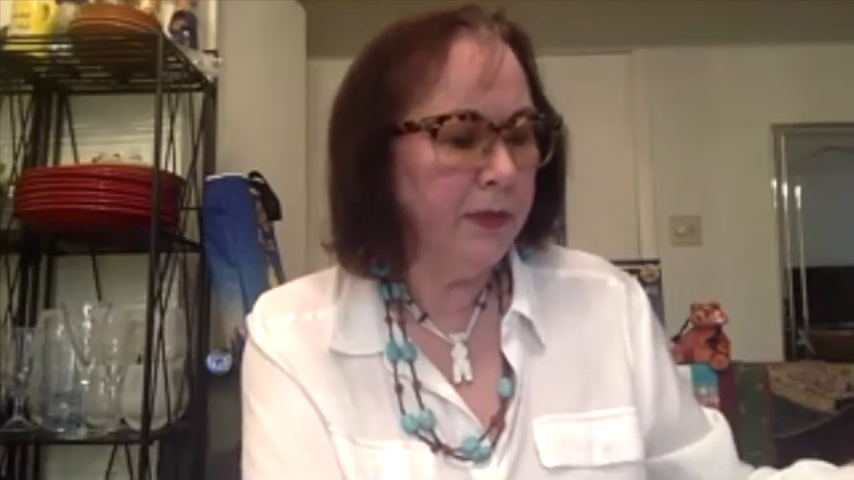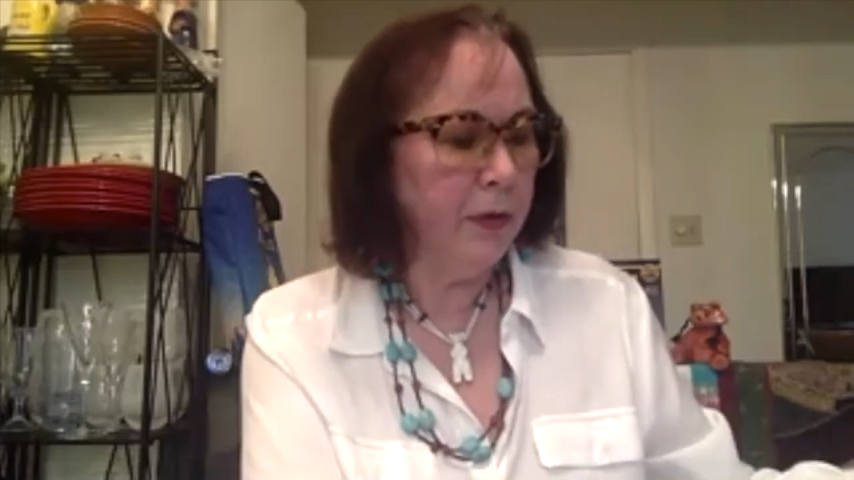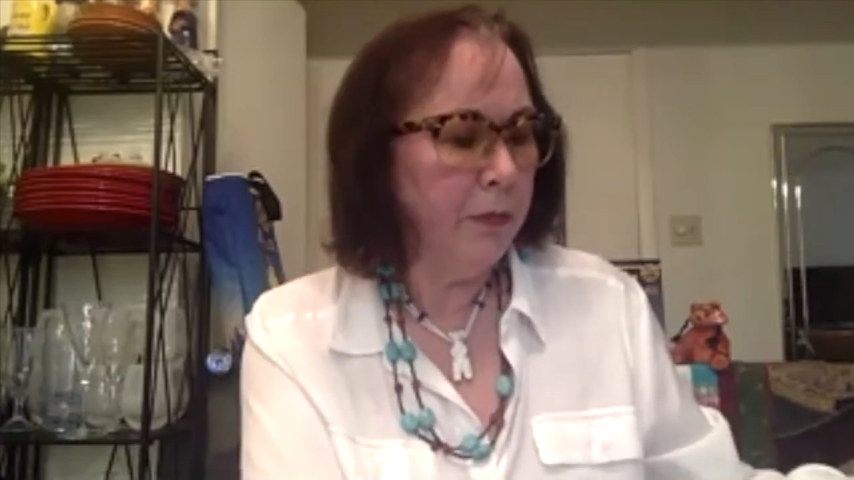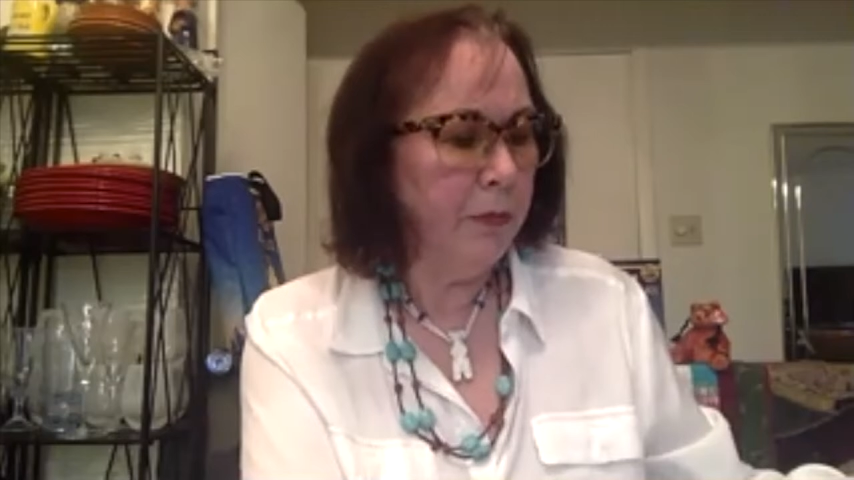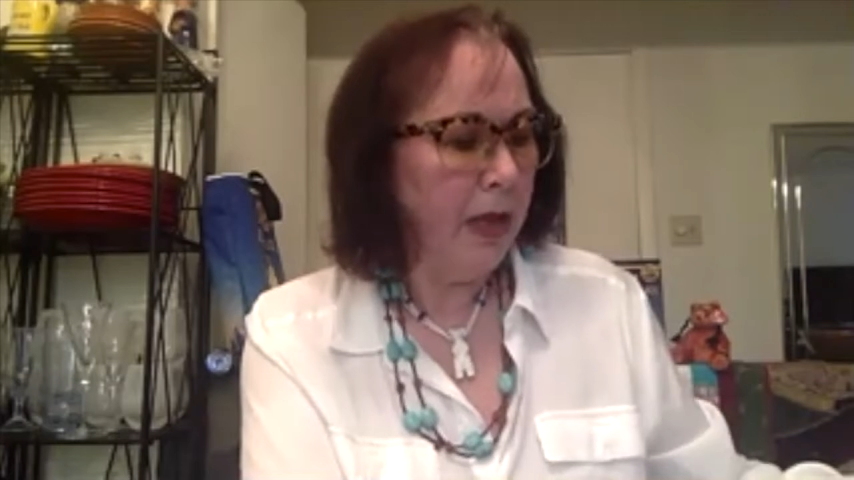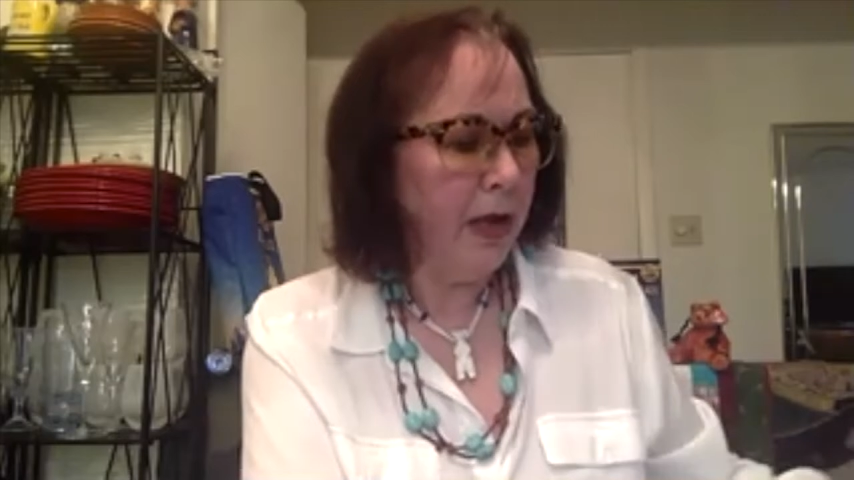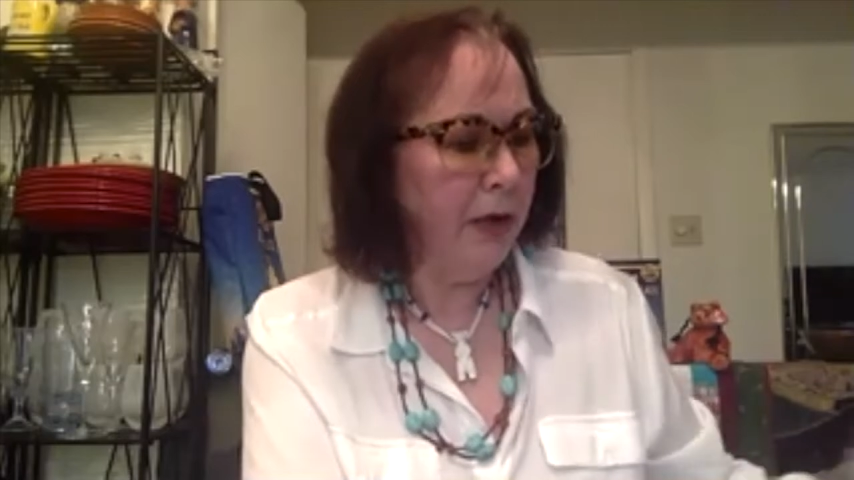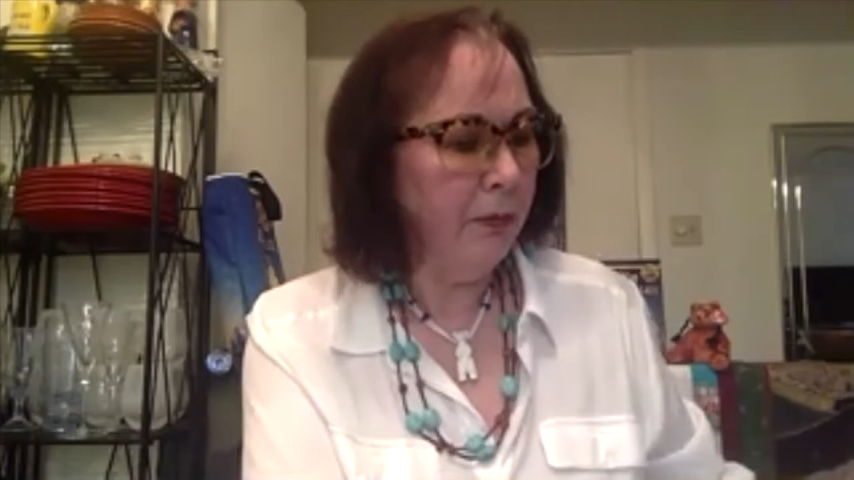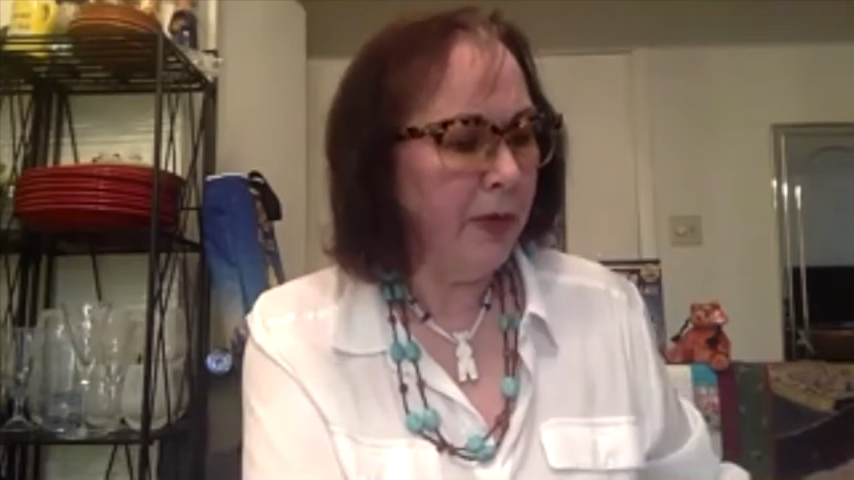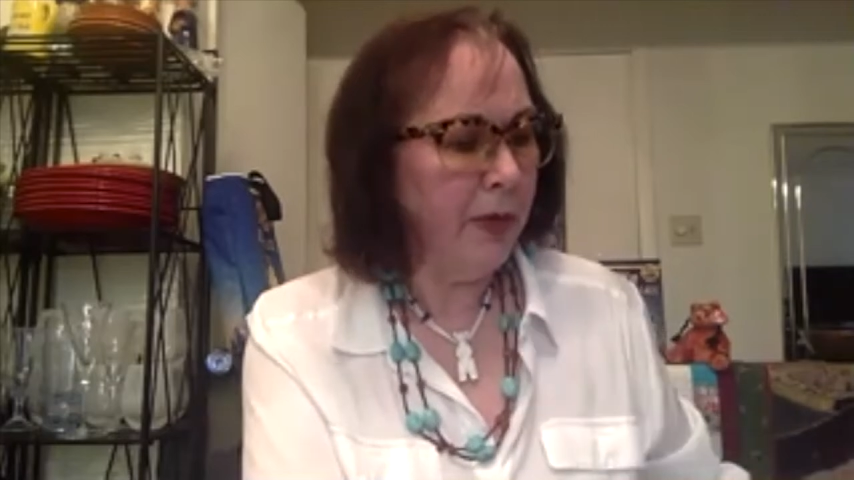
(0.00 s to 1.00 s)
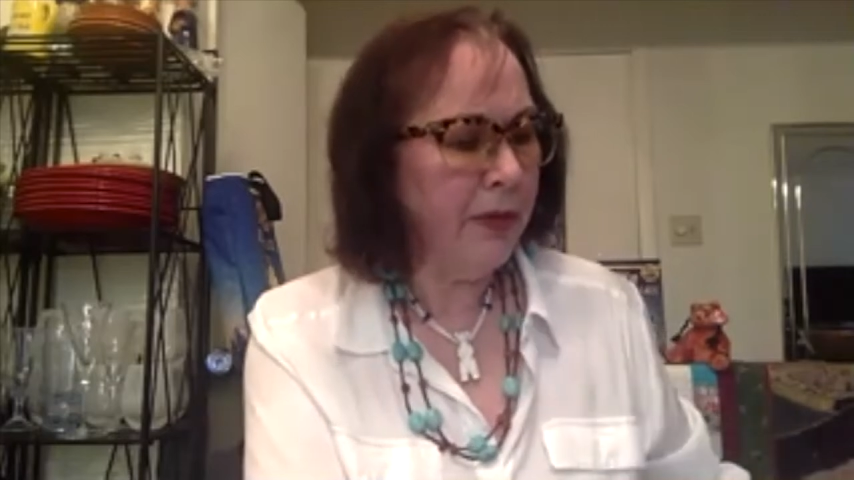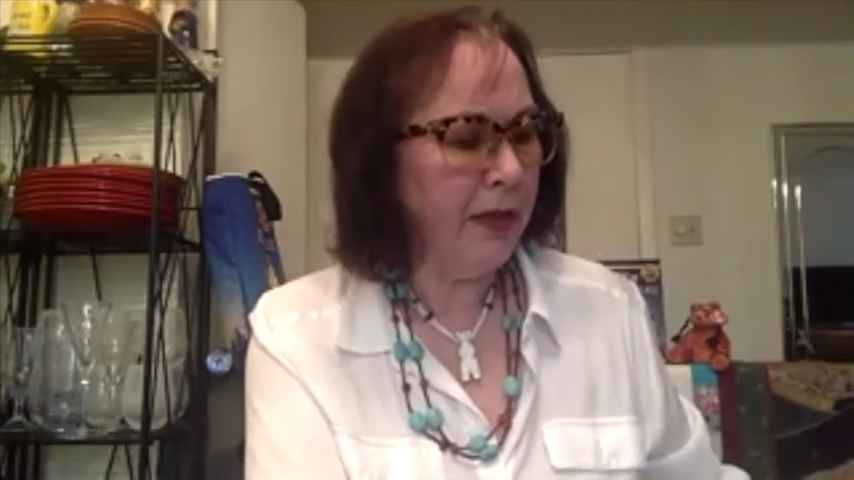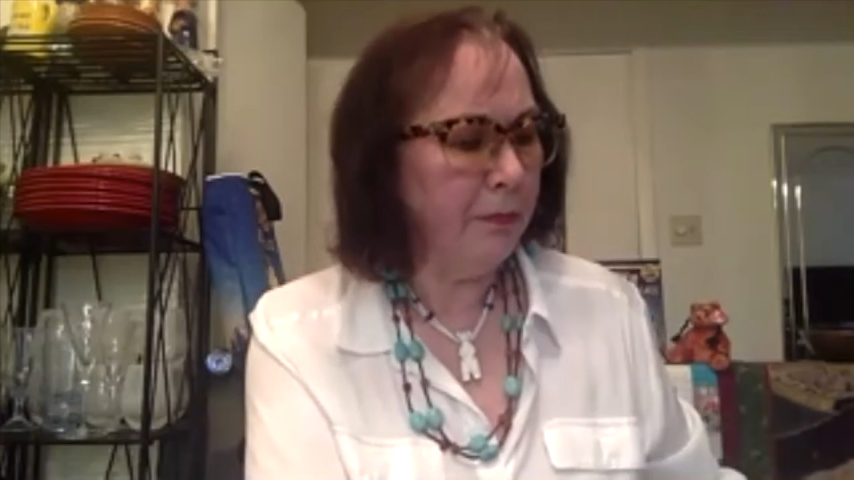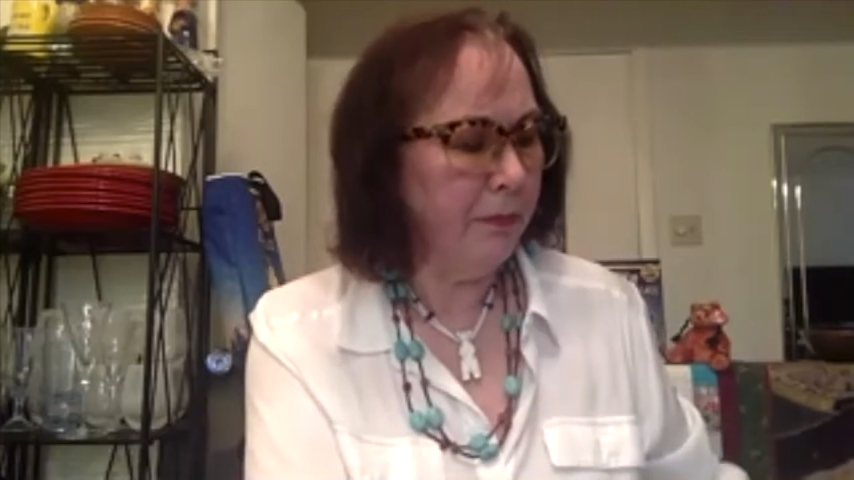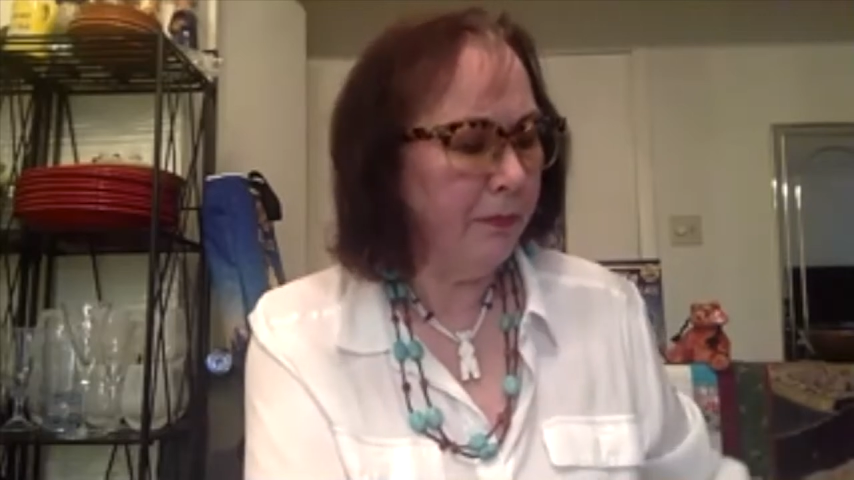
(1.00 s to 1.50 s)
So I read
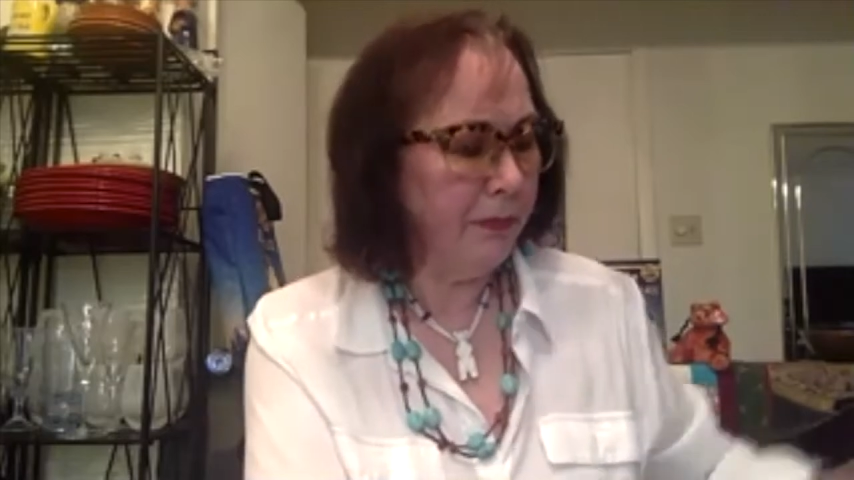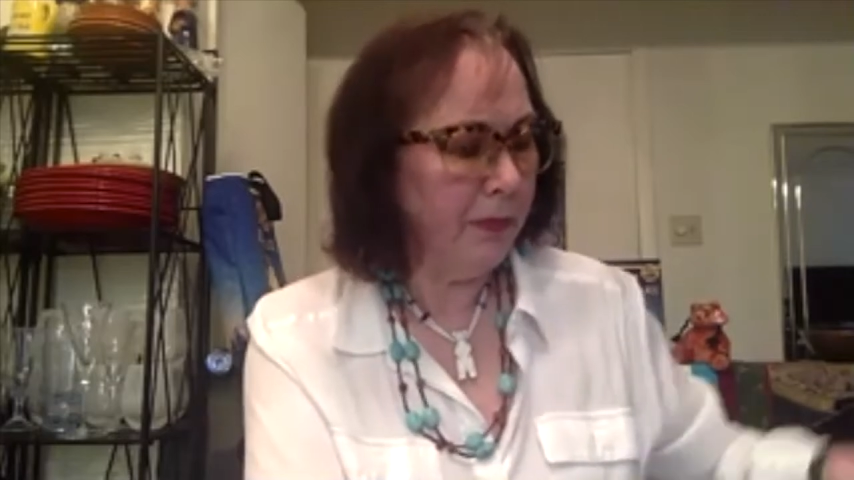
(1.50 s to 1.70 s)
that